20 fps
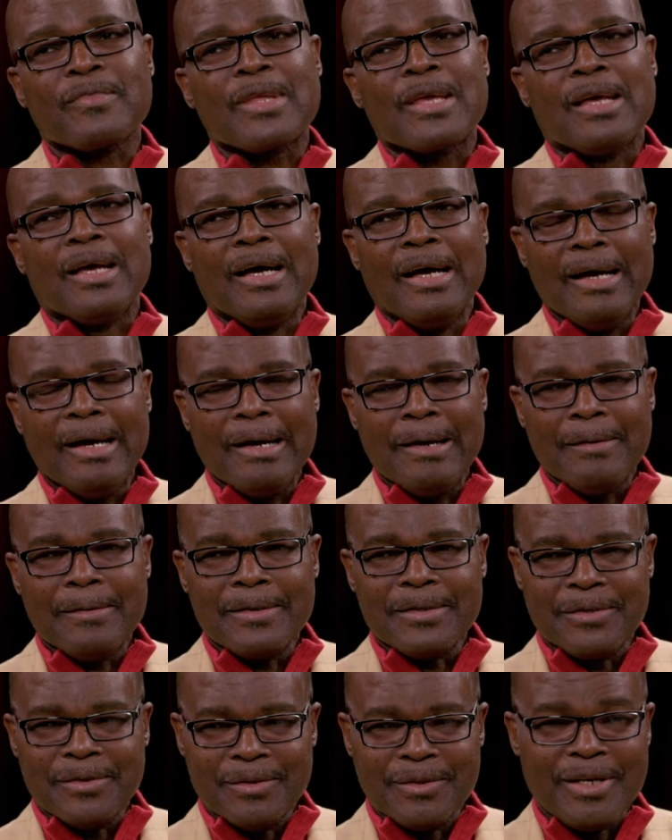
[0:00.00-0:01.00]
uh,
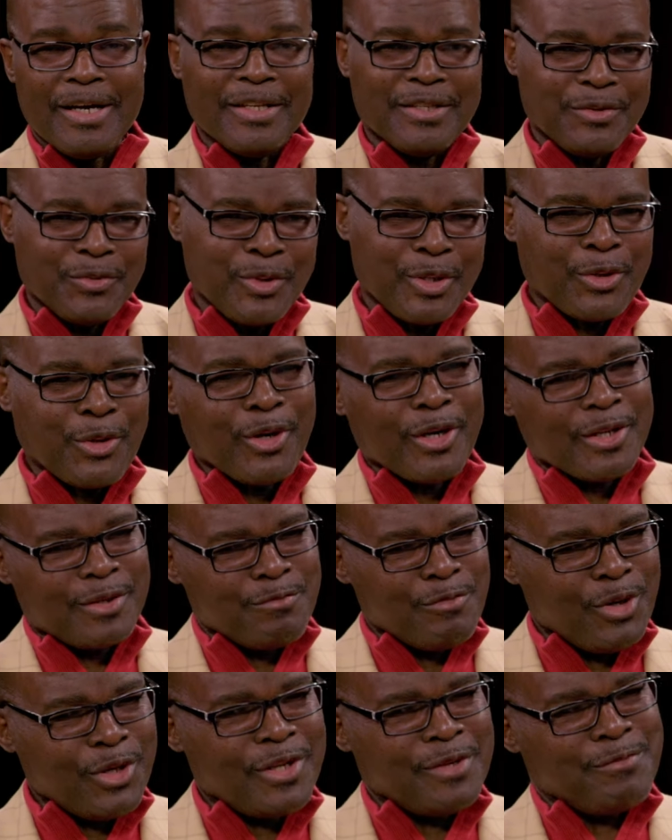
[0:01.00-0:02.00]
you know, and we call it
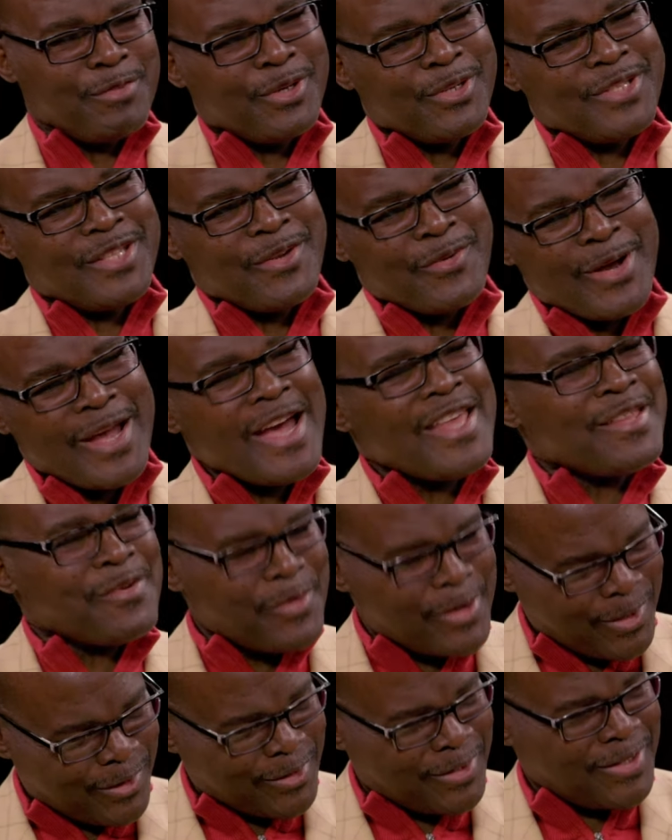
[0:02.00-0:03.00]
modern because there were other
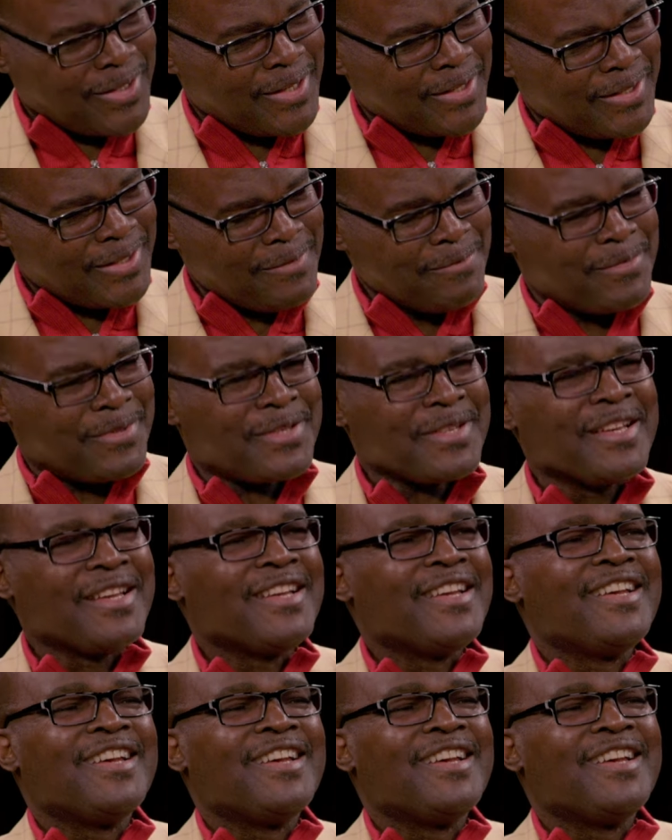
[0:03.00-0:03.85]
world systems mm-hmm.